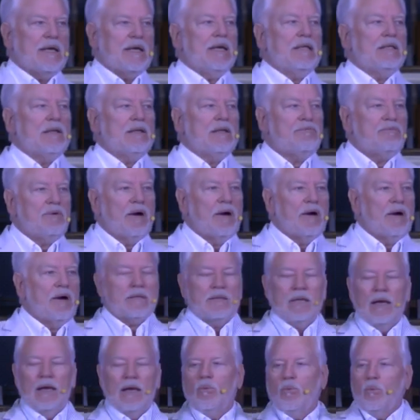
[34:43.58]
in the fact
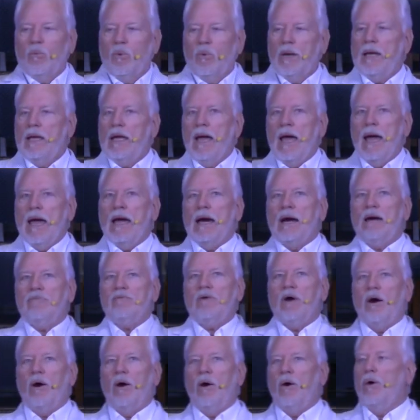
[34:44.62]
that we have
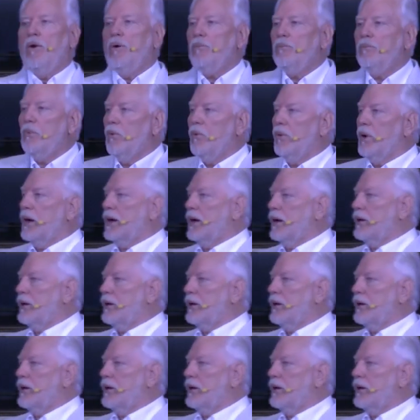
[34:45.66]
a home where?